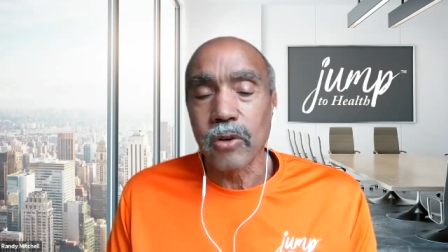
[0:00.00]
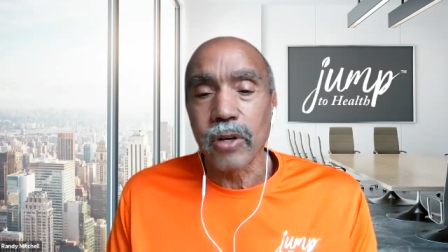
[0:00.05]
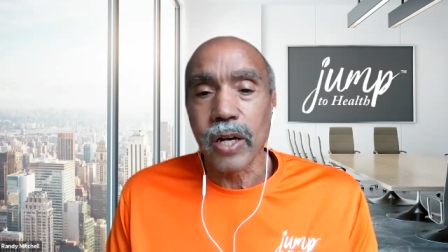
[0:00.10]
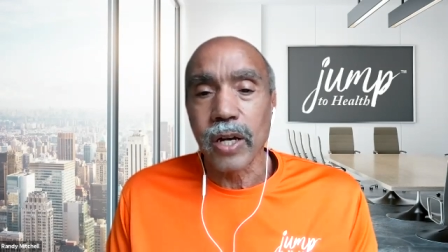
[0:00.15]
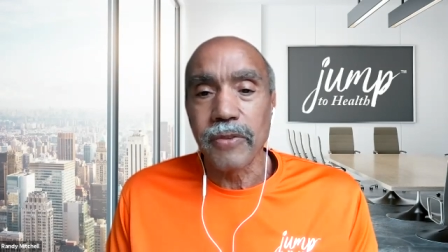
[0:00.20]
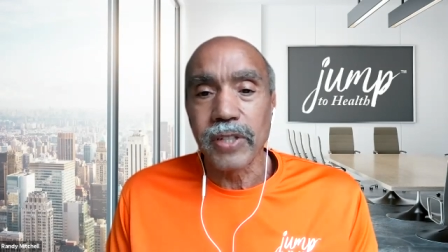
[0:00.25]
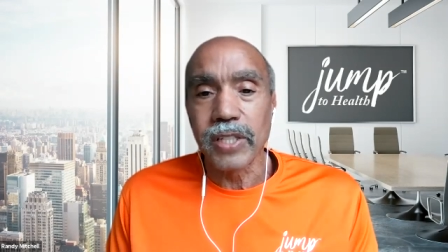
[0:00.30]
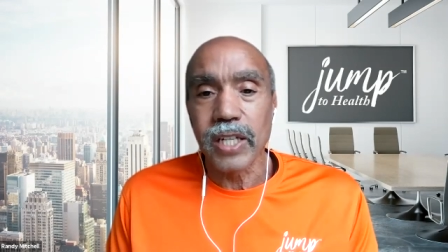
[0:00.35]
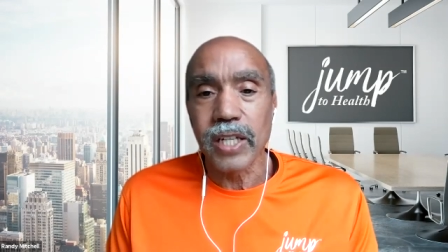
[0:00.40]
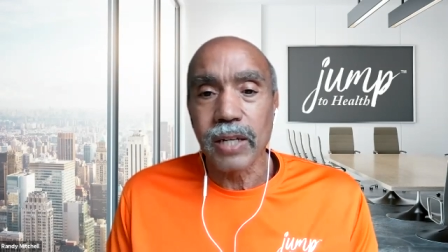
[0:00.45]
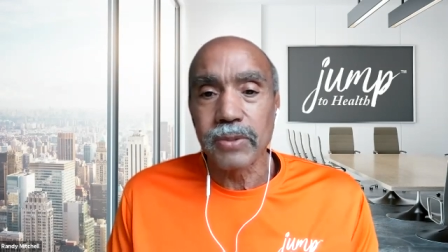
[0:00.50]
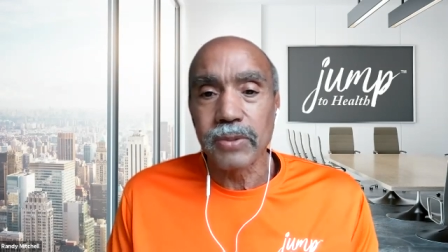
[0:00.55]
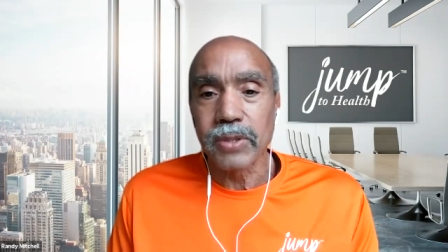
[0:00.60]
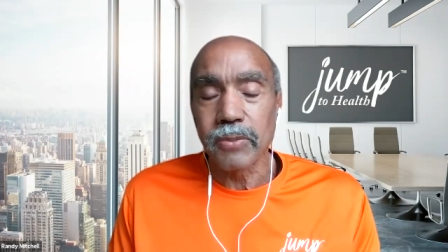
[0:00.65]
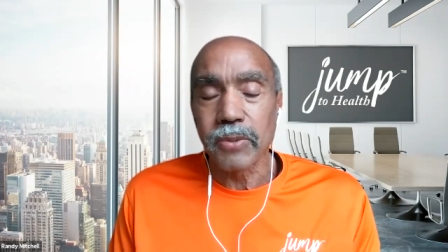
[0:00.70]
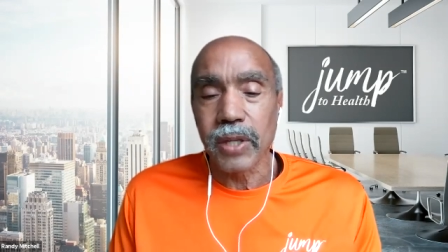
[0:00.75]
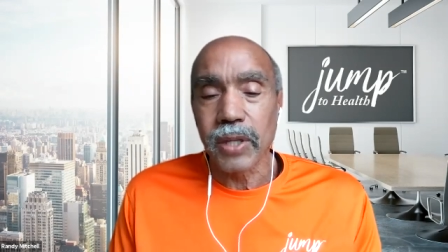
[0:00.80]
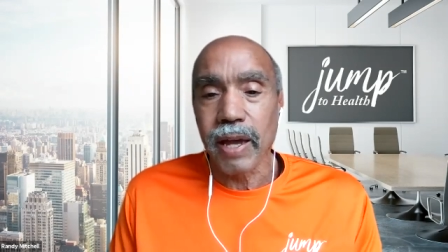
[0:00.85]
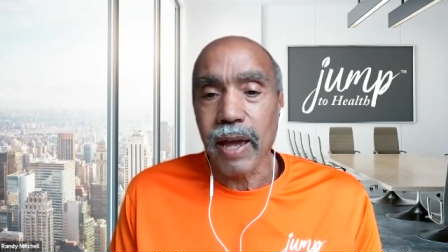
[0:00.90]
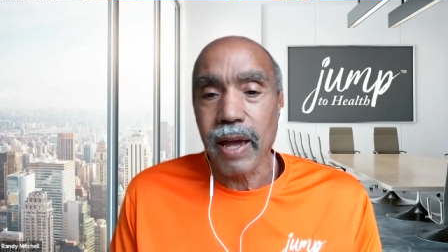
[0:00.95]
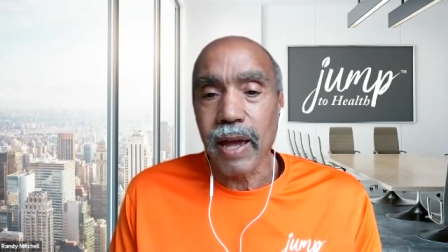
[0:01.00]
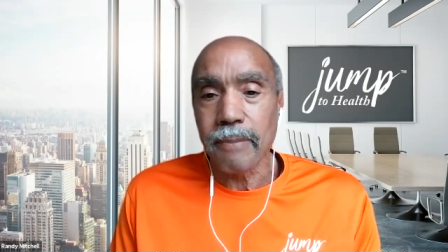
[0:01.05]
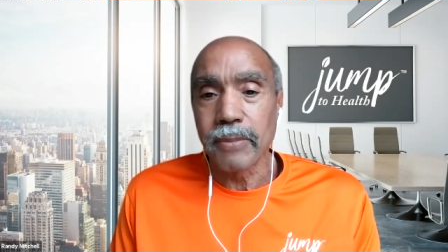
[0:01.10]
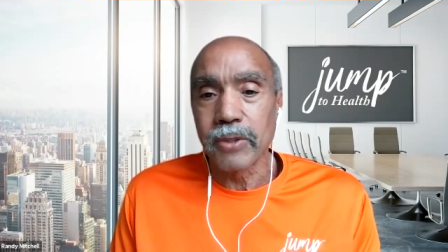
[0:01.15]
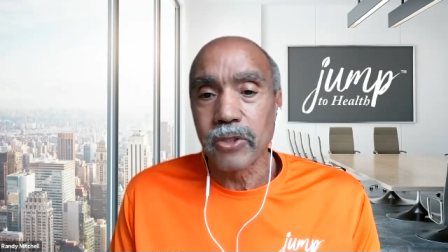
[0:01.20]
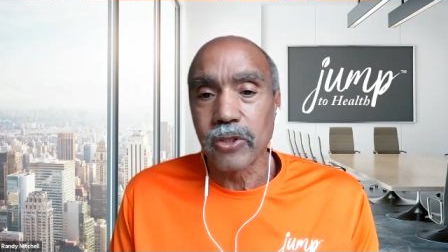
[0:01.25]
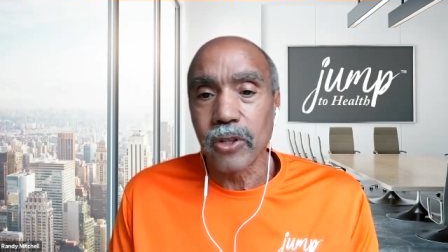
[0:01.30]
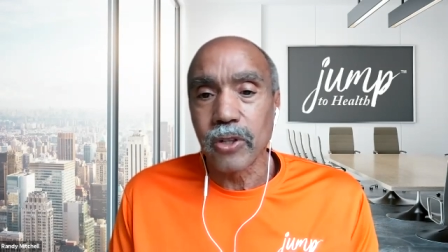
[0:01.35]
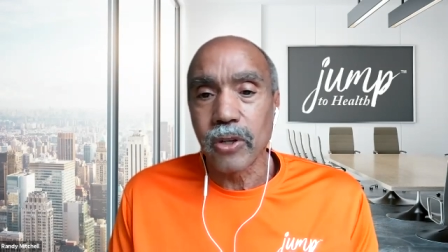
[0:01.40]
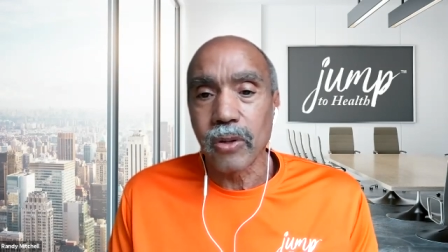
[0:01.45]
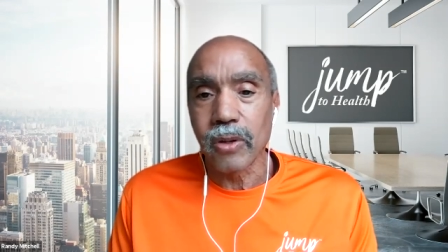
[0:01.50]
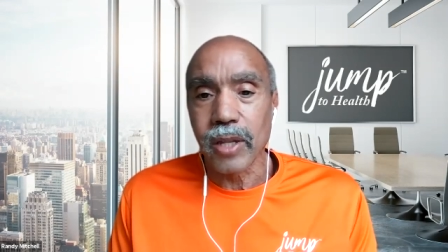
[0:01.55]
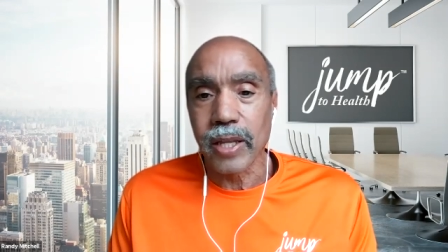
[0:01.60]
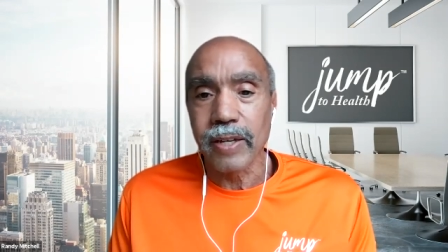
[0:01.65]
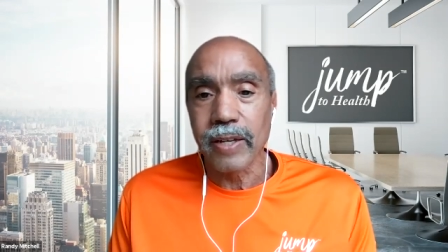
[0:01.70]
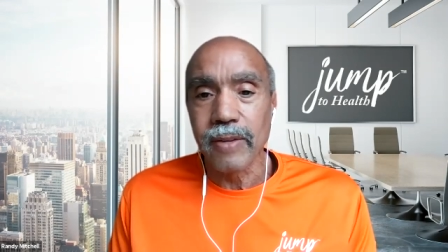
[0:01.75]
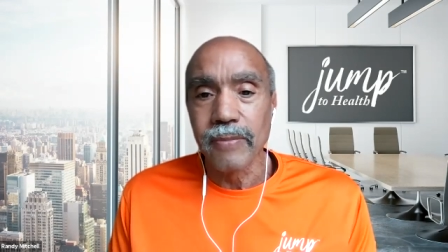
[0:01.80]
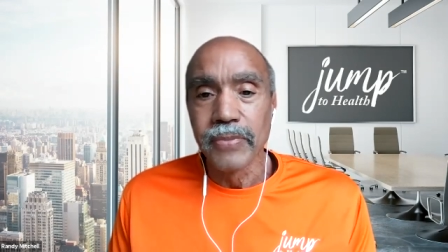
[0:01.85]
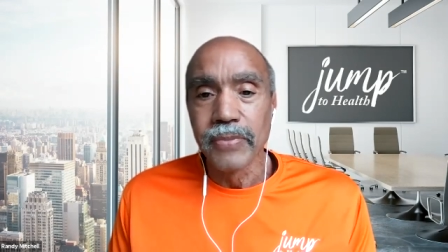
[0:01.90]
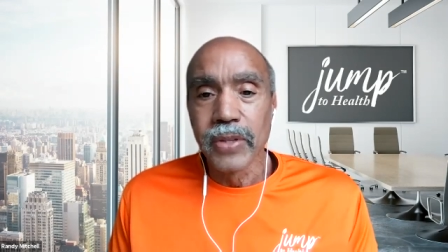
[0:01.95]
or every time something happens you don't
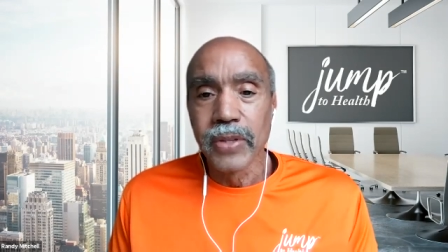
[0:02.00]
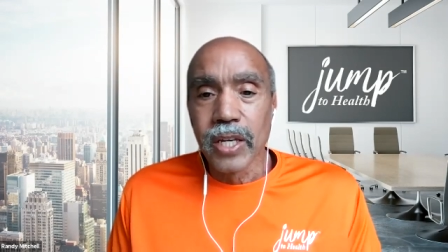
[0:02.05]
like,